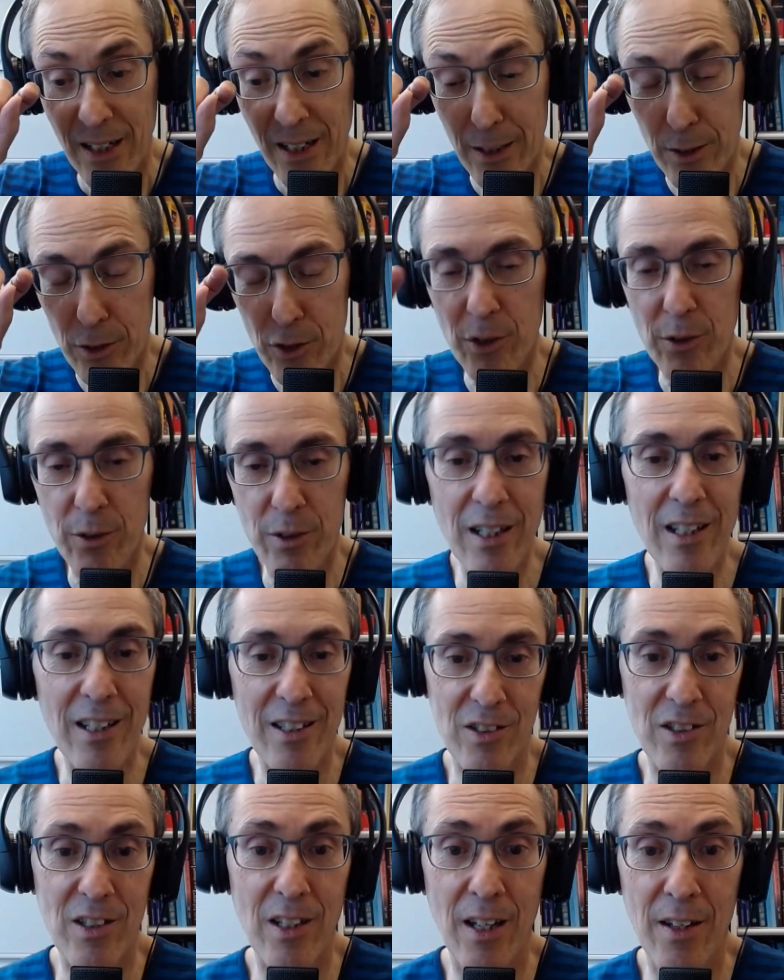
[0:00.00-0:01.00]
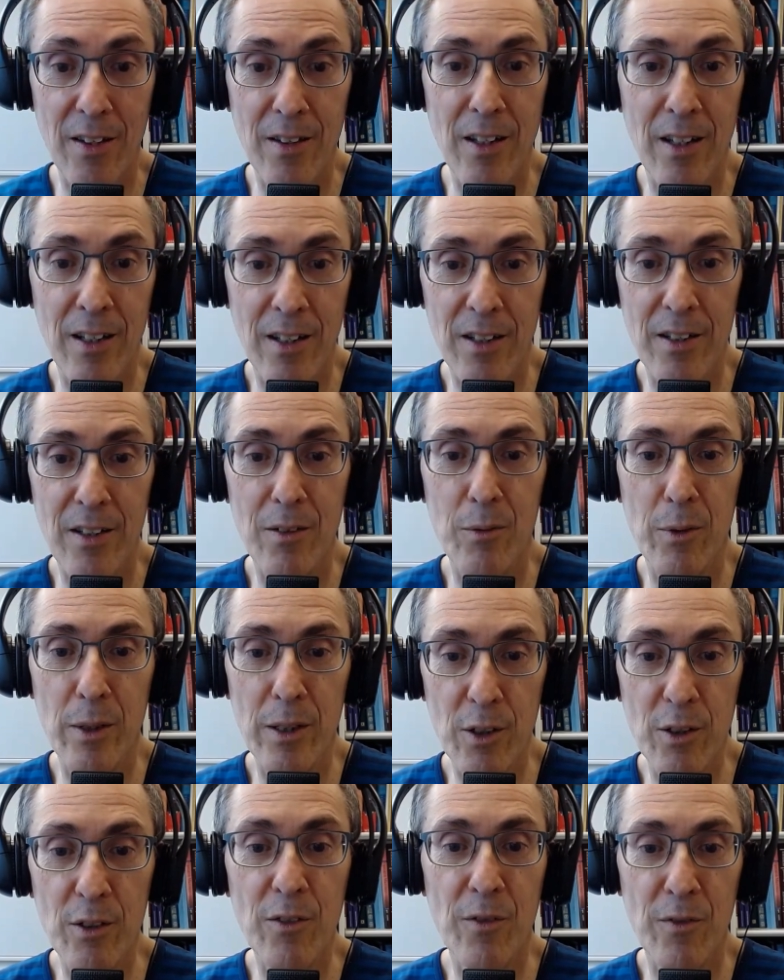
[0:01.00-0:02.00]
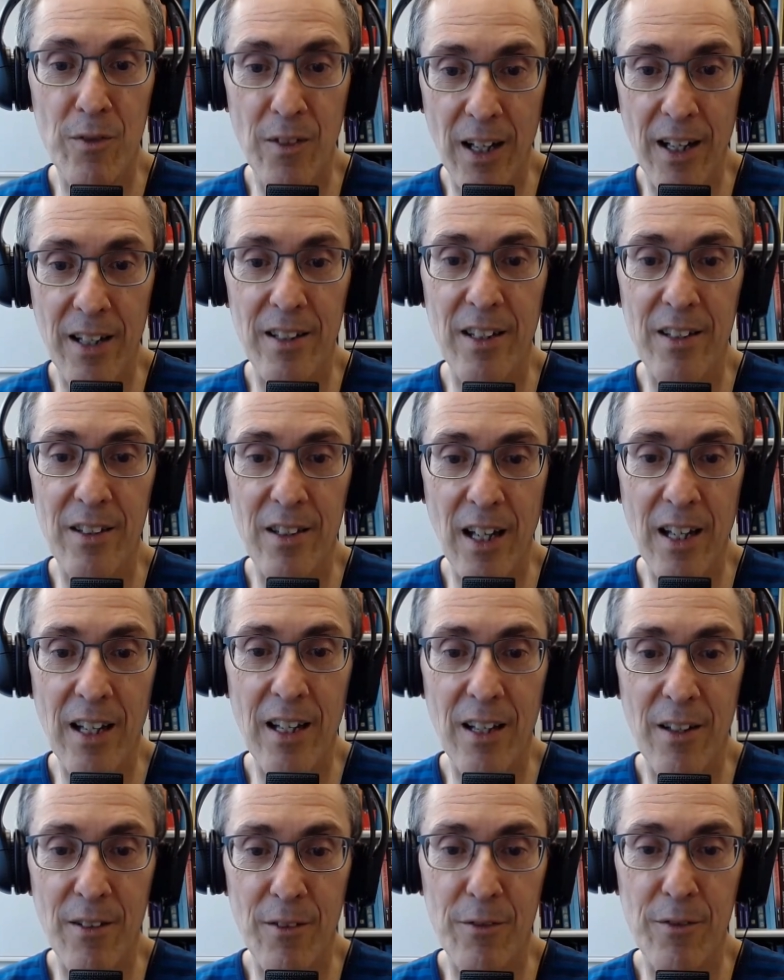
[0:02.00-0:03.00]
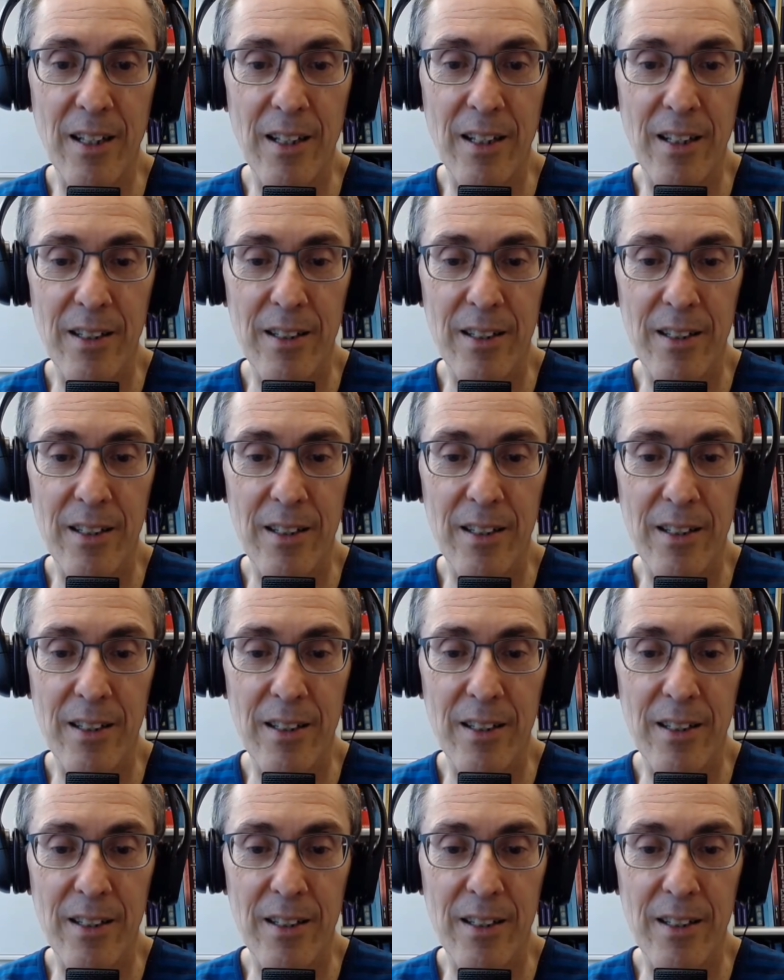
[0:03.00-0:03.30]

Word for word: So yes, we do find that they have